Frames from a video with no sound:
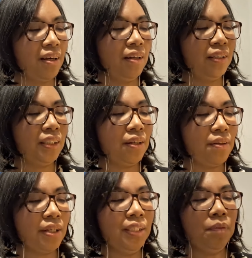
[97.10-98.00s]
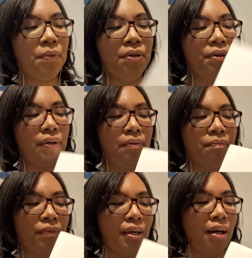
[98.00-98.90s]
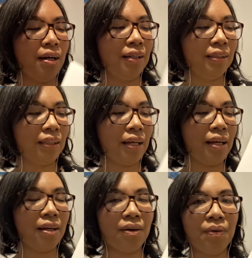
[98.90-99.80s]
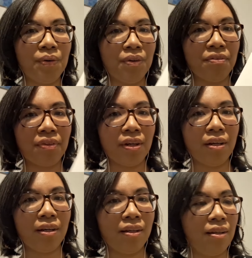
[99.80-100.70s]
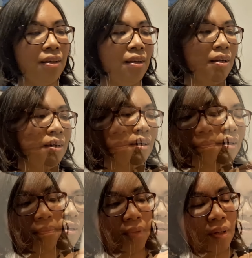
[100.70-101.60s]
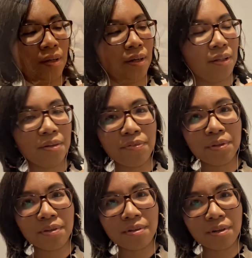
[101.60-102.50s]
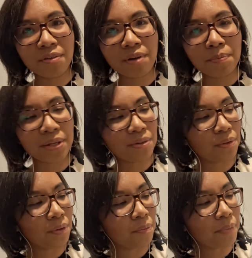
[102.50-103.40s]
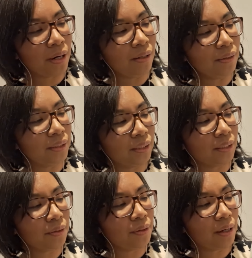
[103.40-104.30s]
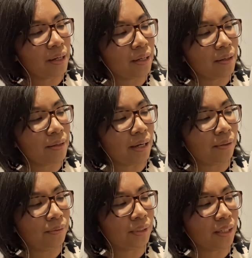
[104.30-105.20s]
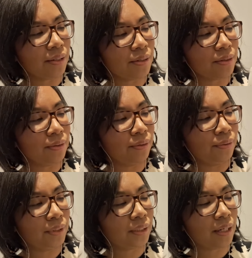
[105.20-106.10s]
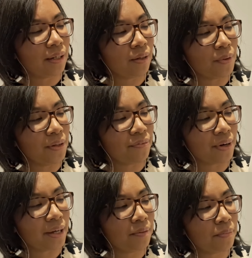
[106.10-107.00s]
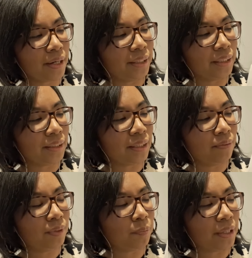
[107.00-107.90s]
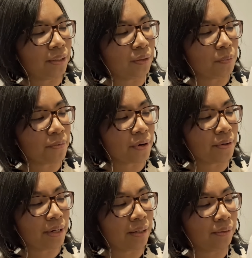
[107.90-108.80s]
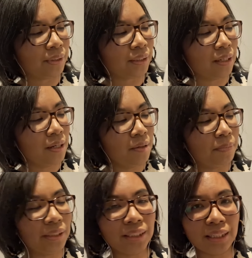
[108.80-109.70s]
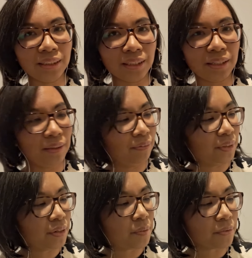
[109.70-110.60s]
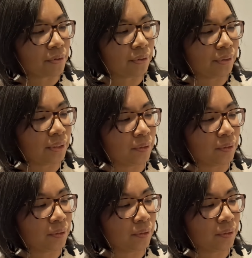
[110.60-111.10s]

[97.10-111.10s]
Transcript: So this book, it has like all of the different grammatical parts, so like nouns, articles, qualifying adjectives, personal pronouns, possessives, numerals,